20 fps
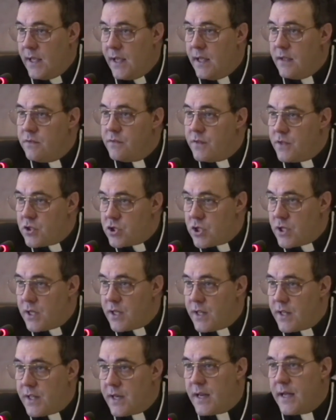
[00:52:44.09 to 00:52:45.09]
a
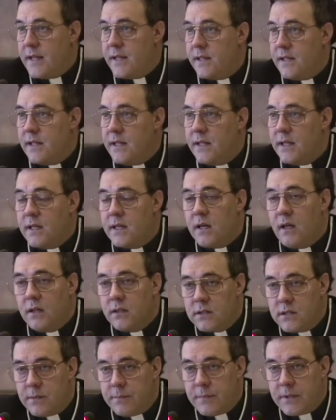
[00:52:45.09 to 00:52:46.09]
vision that I think
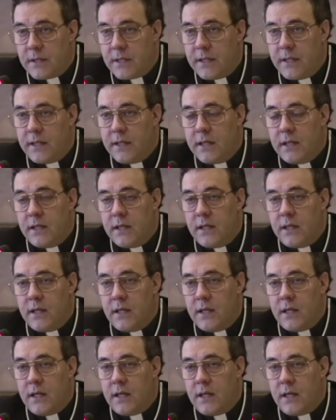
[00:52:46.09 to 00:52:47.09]
ultimately
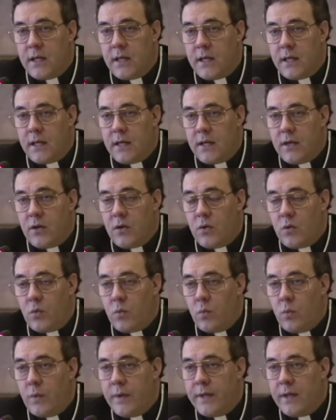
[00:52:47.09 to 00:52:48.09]
uh,
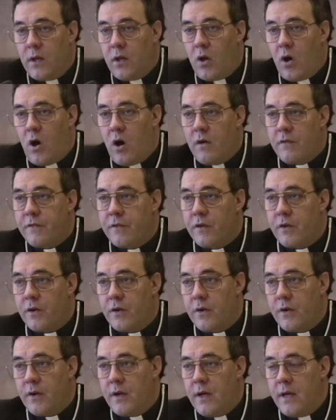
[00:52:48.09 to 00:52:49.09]
will
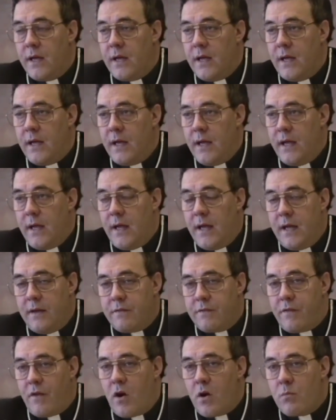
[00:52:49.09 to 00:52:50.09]
offer a
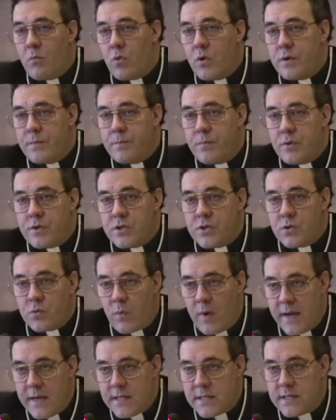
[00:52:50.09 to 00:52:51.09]
far more
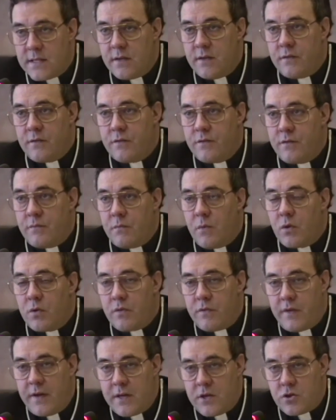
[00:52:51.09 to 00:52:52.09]
persuasive
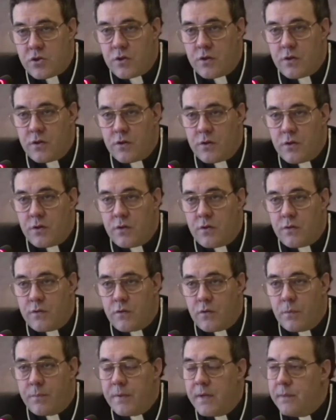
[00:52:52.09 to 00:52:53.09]
motivation
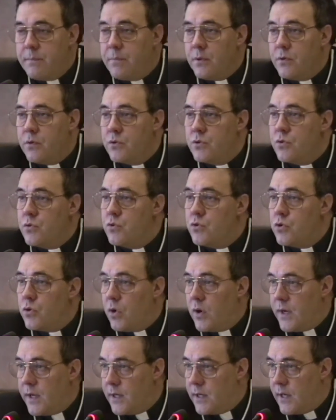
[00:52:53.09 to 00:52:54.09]
for people to
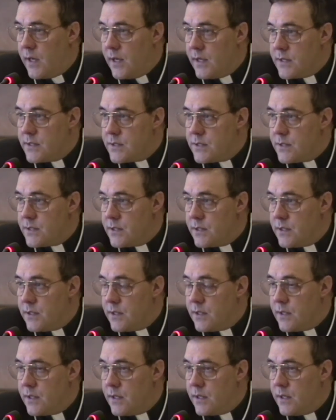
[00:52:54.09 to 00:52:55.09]
join us
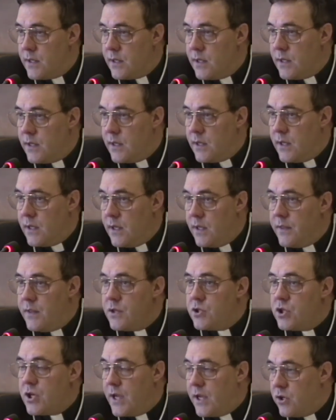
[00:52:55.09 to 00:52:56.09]
in
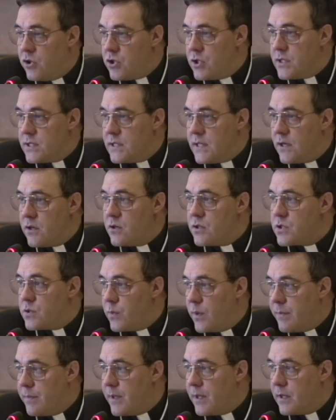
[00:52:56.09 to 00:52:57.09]
the changes that are
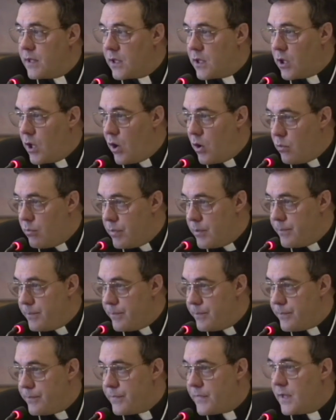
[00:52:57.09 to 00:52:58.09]
sweeping the globe.
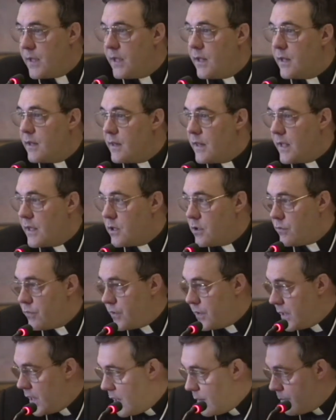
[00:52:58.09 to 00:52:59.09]
Thank you for the